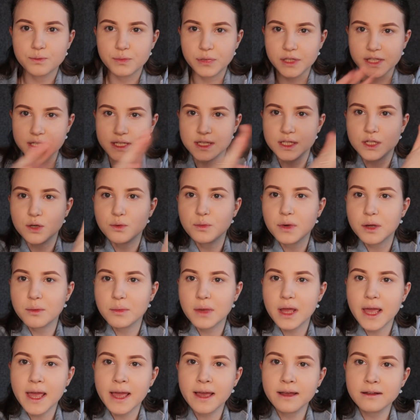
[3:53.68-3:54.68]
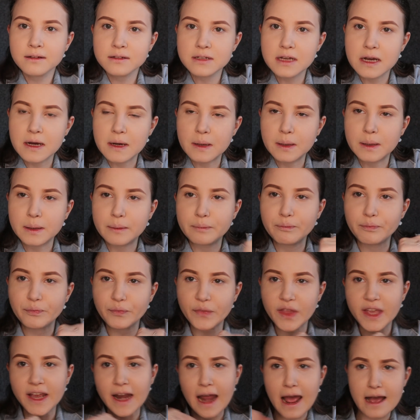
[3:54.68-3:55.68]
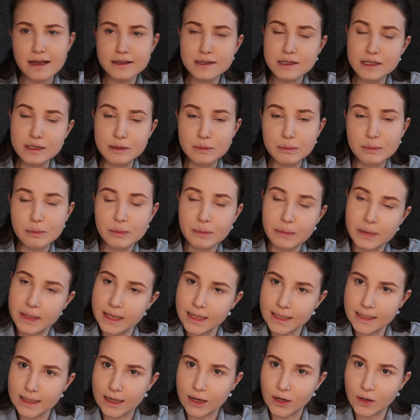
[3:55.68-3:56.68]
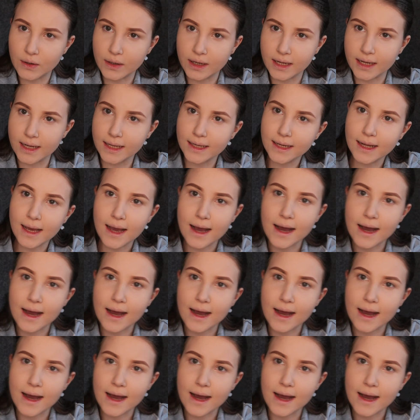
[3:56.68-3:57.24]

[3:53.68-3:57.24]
please don't mind my hand. It has some bit on it.